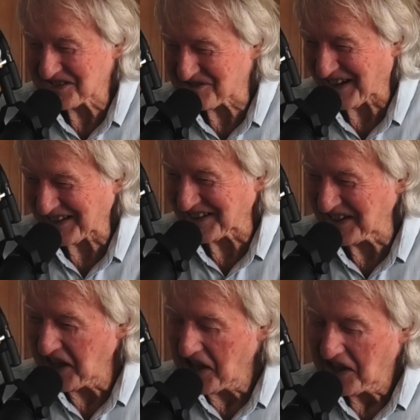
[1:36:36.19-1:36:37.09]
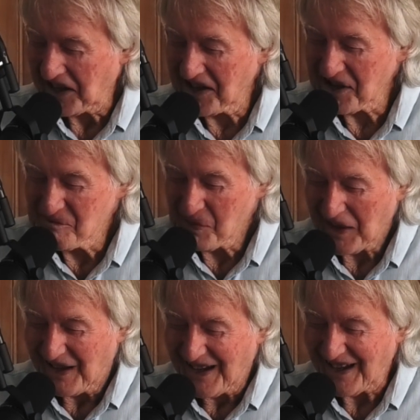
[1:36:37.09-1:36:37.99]
struggling. Uh,
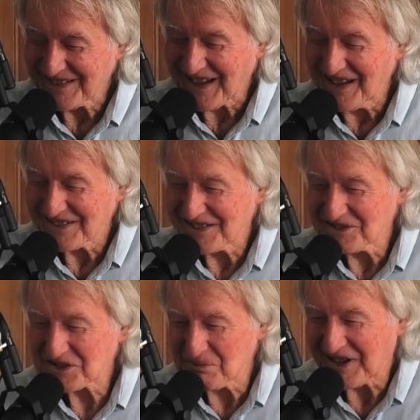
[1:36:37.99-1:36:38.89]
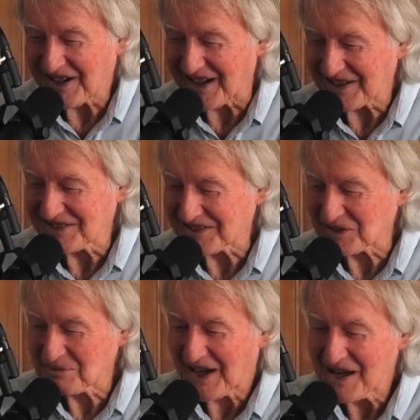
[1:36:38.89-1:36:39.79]
and, and there was a big article
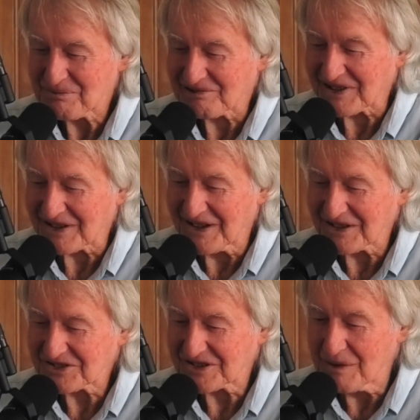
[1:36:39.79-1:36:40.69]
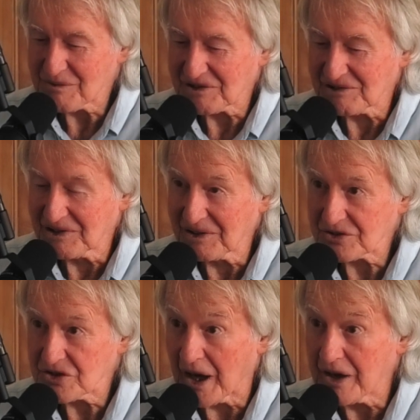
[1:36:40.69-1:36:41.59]
in the paper, and, and it seemed to all
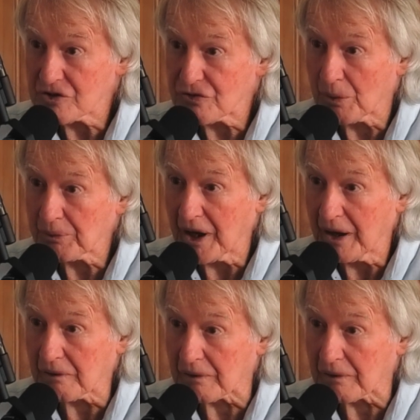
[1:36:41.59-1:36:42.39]
change from there.